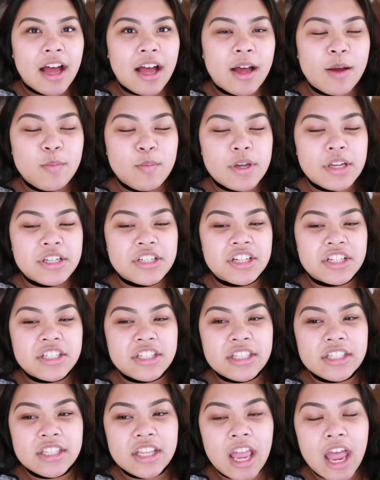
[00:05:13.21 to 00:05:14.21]
Um, we
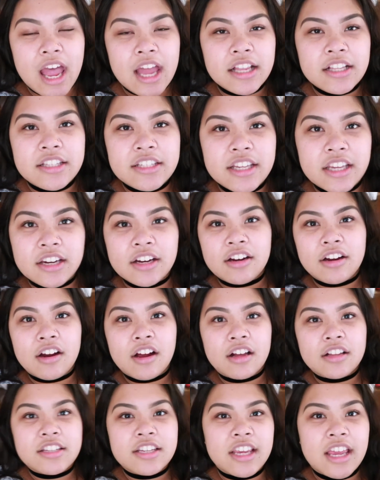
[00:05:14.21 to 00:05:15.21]
just had dinner
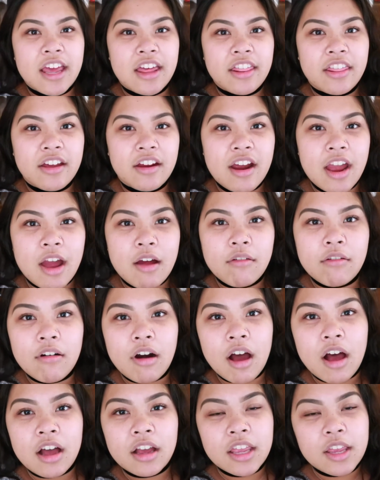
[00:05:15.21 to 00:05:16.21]
all together at
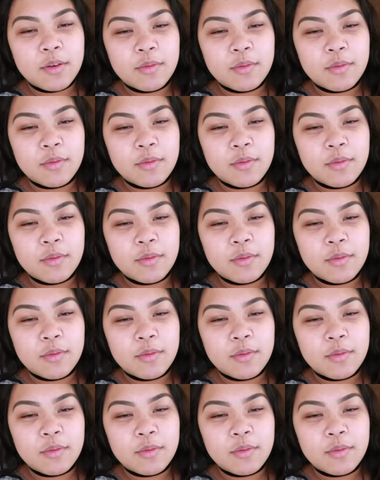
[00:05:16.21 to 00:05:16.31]
Rock.